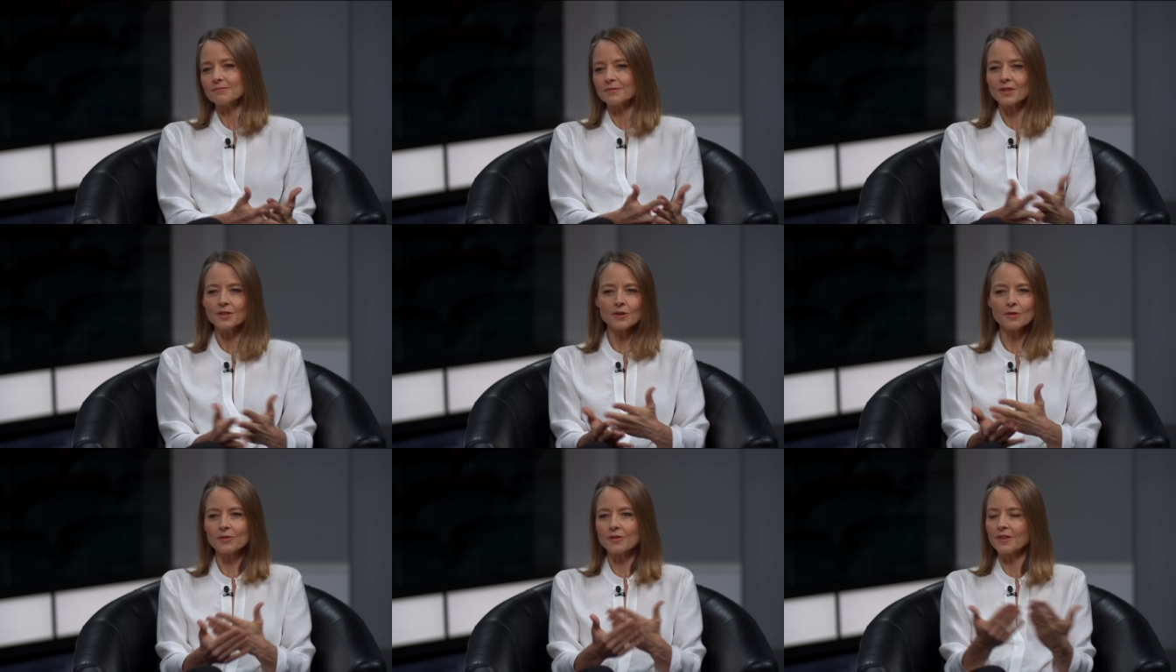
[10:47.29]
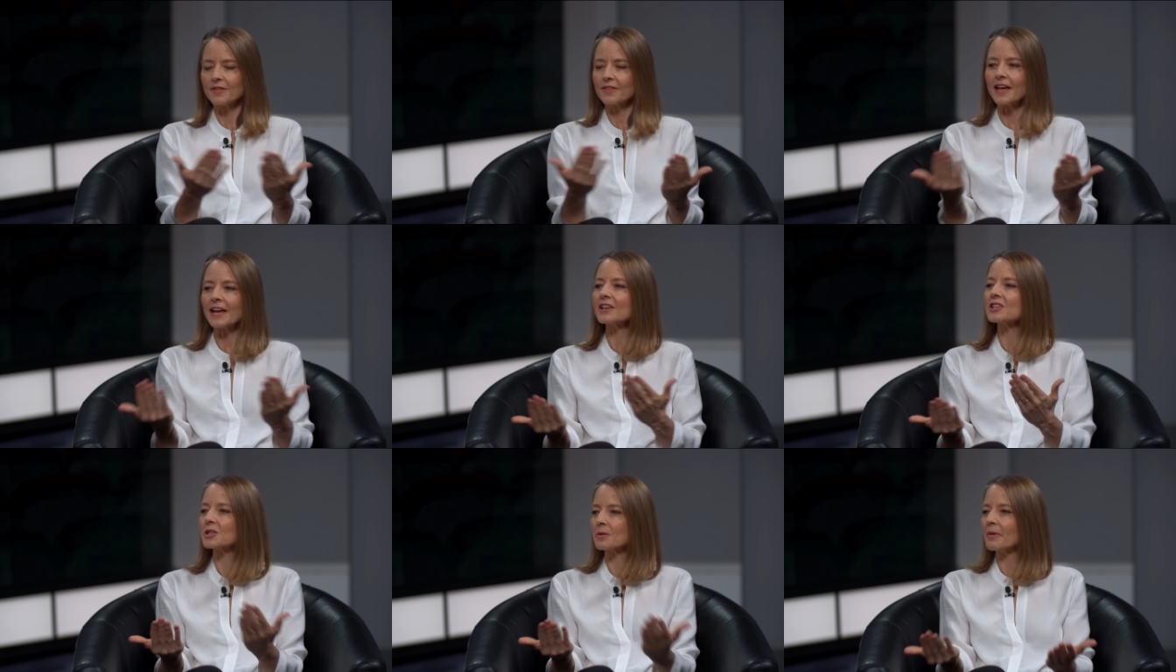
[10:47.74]
you know,
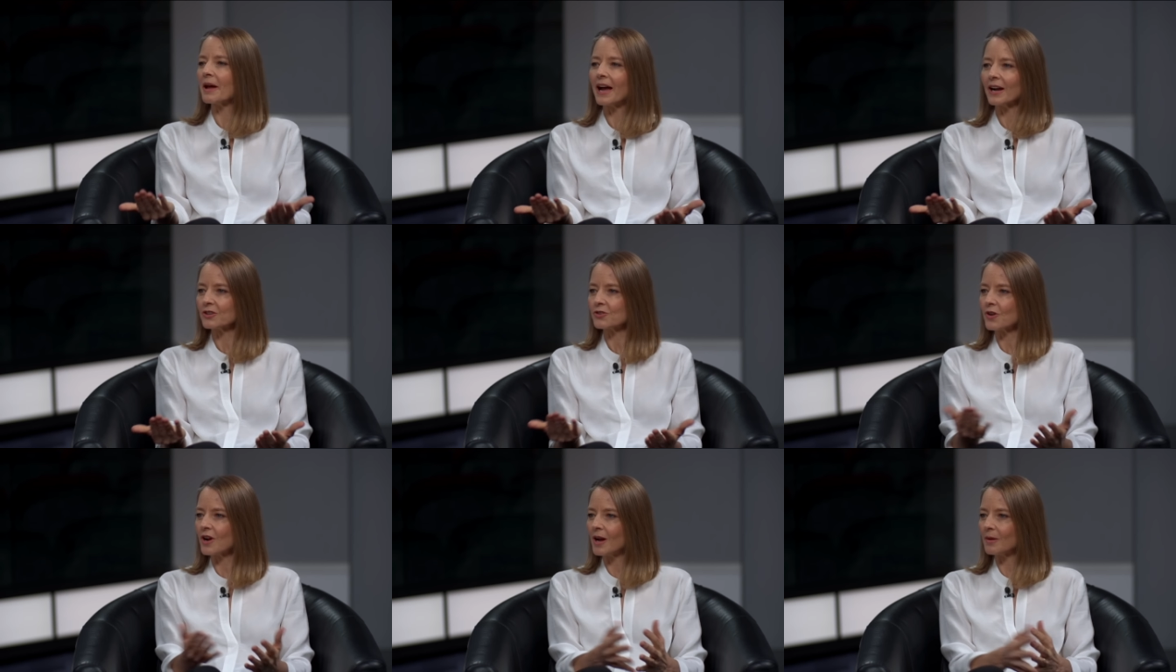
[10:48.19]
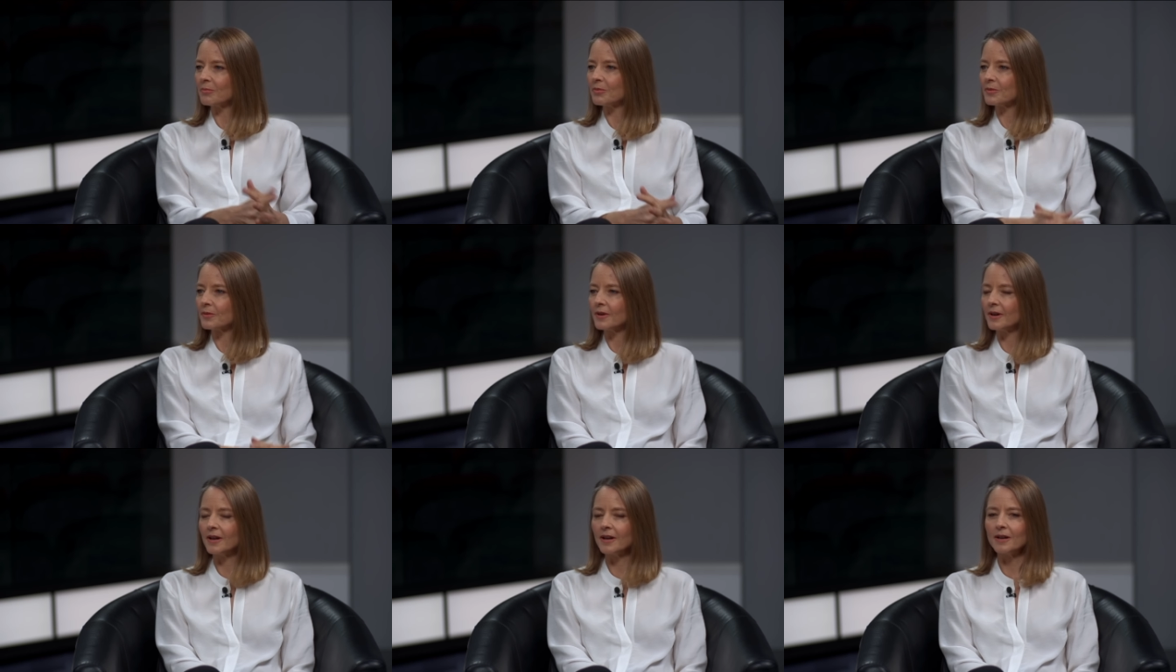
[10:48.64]
that is the backdrop
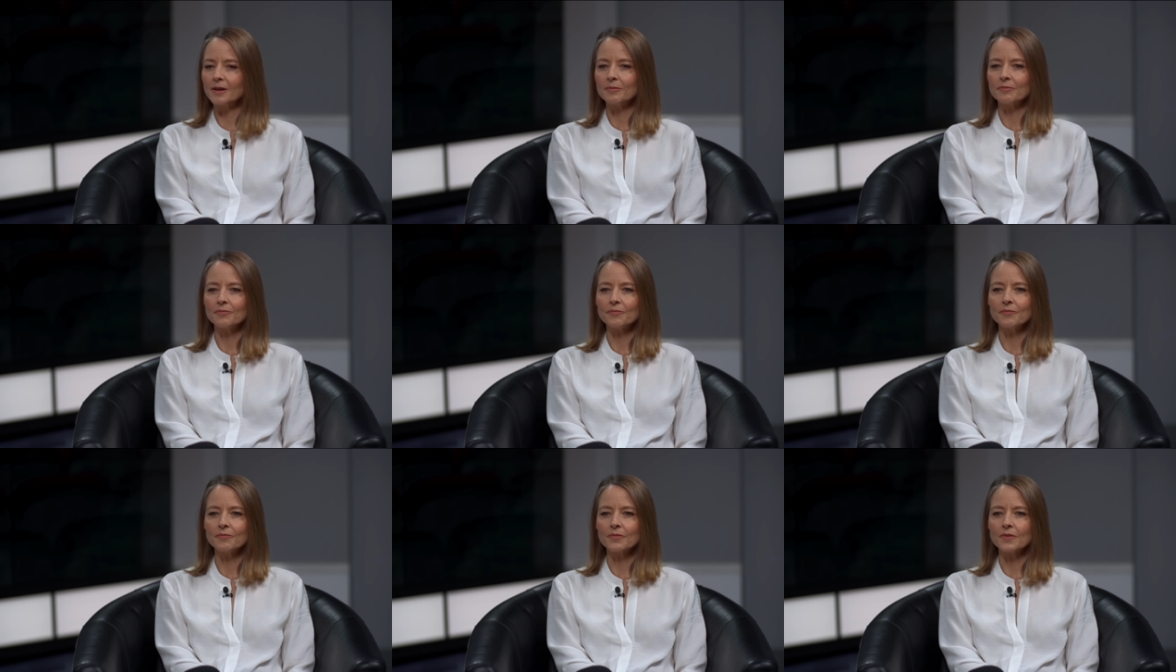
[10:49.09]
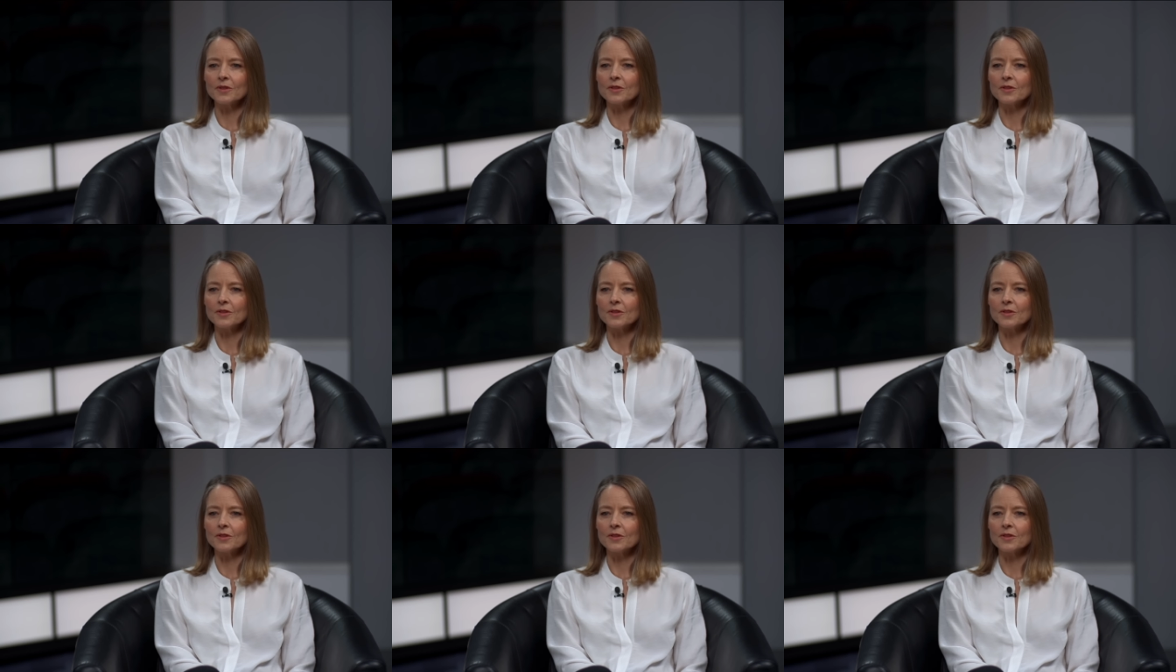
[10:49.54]
um,